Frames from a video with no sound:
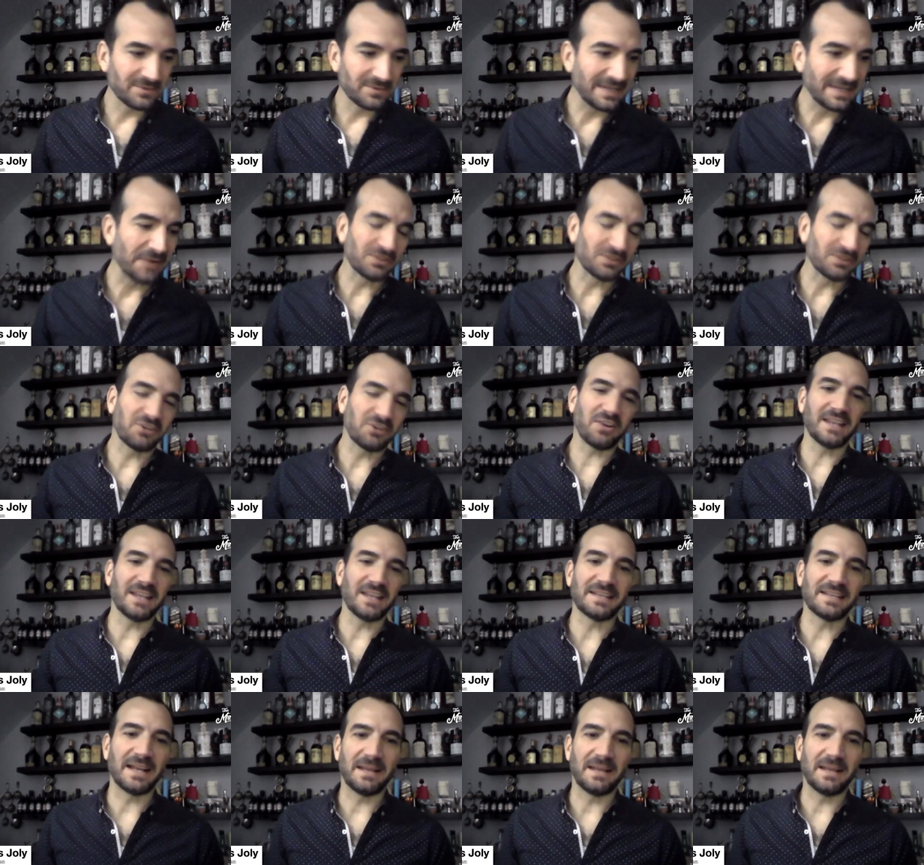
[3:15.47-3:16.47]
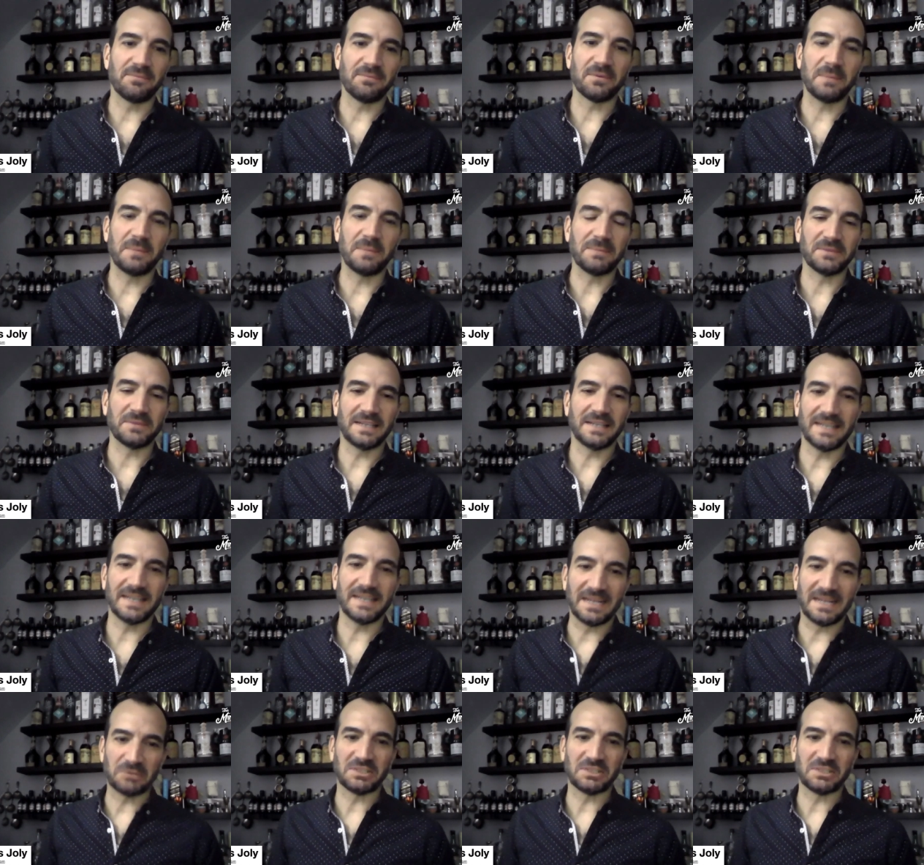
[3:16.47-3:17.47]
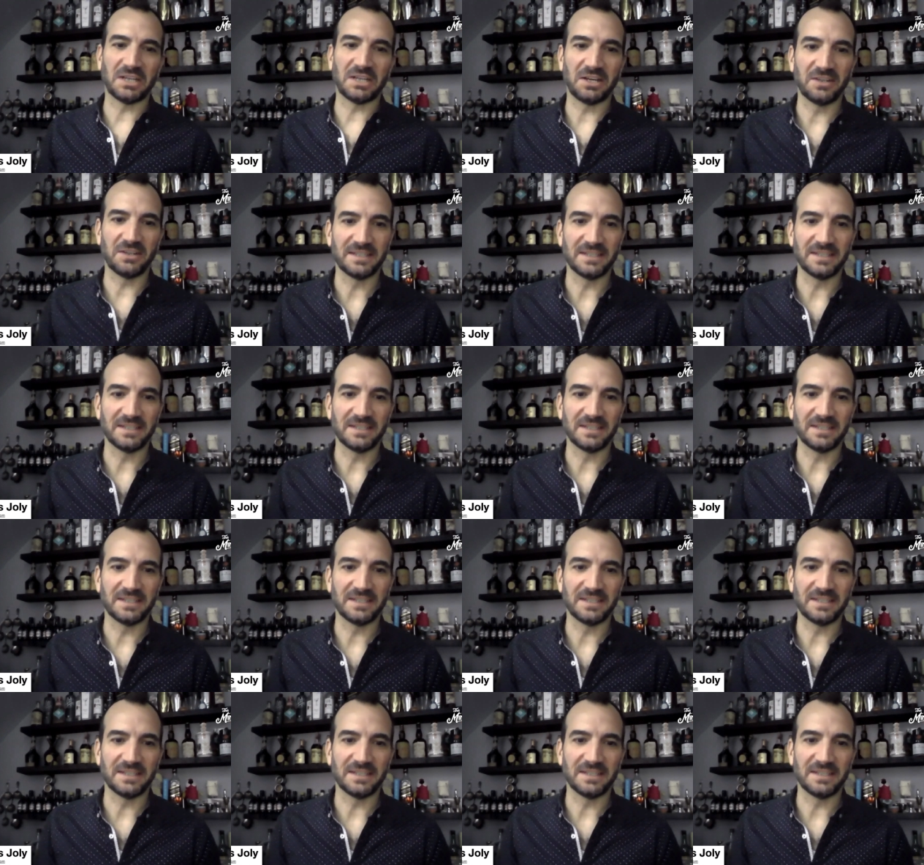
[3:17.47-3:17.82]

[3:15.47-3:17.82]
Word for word: Now is a great time for people to get out there